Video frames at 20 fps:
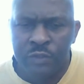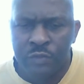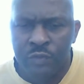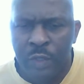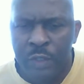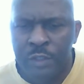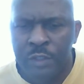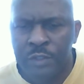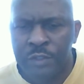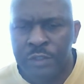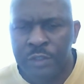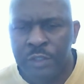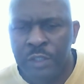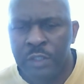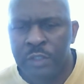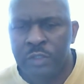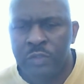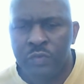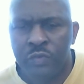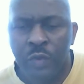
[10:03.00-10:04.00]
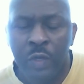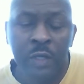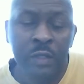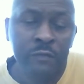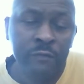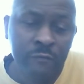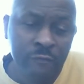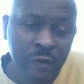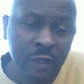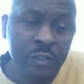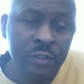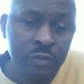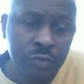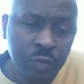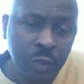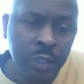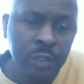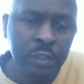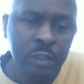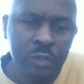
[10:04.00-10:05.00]
26, 20, verse
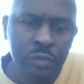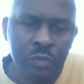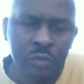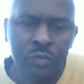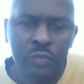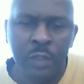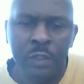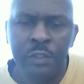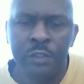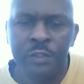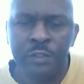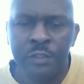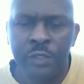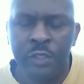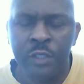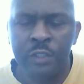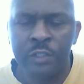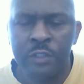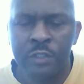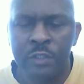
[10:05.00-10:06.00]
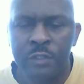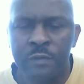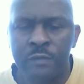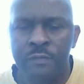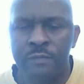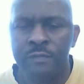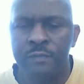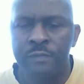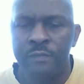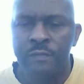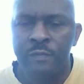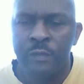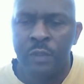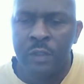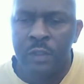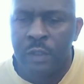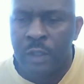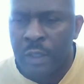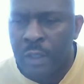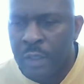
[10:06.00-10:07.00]
20 to 26,
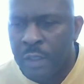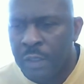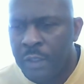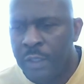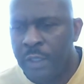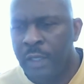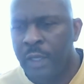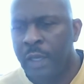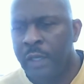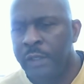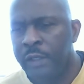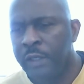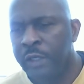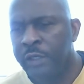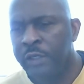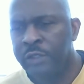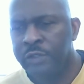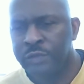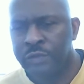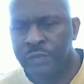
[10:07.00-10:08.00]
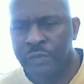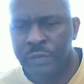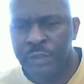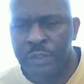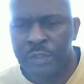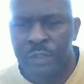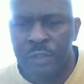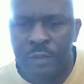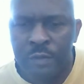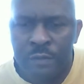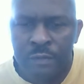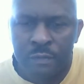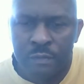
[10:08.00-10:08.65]
there it is written,